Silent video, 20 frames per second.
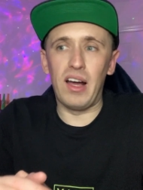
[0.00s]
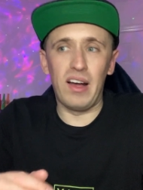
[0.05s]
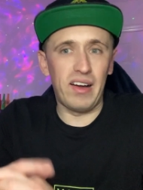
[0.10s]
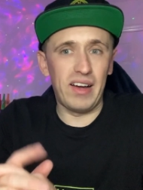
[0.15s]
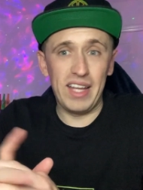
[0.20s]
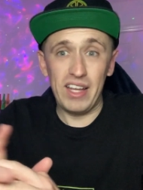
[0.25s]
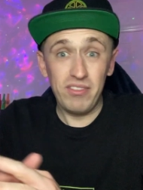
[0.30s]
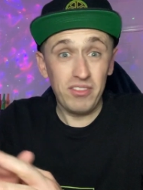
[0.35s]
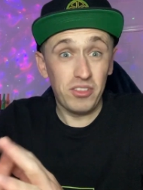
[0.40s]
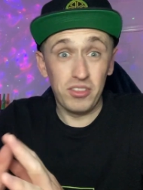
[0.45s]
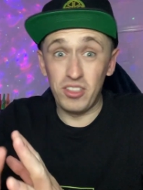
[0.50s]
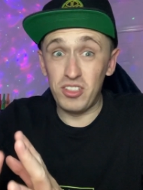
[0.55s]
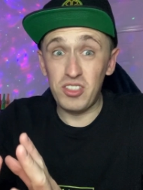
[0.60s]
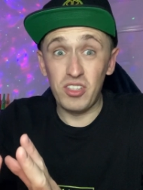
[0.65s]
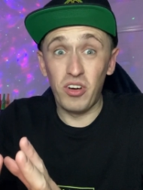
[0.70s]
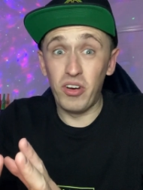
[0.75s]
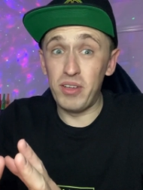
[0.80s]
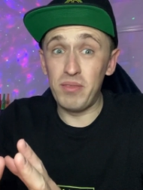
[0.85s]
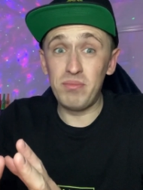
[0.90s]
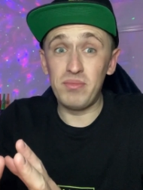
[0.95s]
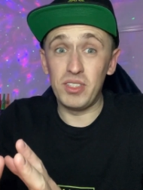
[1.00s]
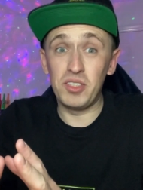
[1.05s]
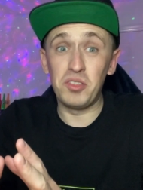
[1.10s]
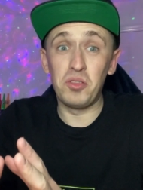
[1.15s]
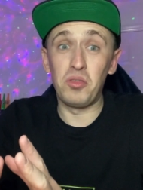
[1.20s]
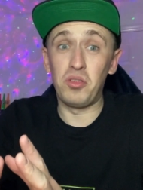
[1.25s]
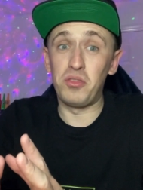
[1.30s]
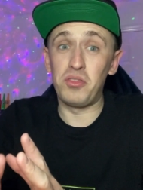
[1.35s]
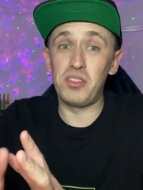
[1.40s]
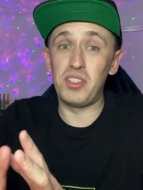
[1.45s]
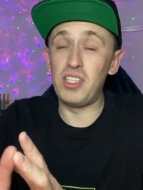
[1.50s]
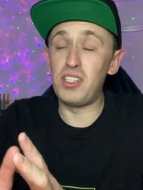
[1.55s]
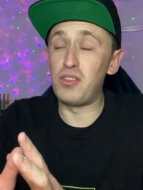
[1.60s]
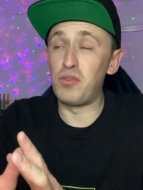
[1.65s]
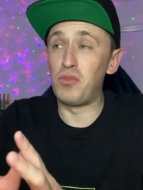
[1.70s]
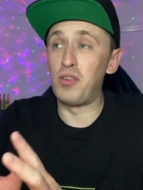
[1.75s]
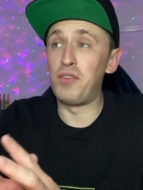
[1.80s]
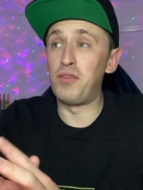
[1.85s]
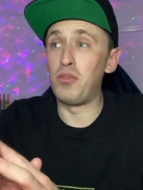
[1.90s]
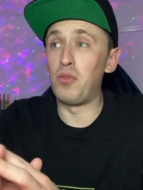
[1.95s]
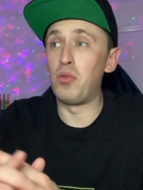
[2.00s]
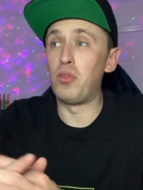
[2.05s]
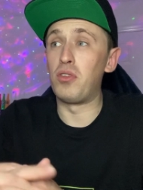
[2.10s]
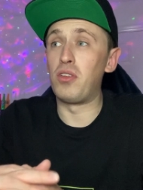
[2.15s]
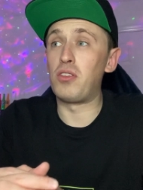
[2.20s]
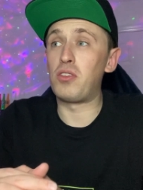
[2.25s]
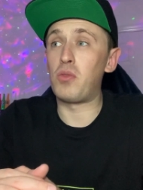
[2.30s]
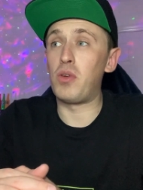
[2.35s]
I haven't got the time, in all honesty, to read through all of those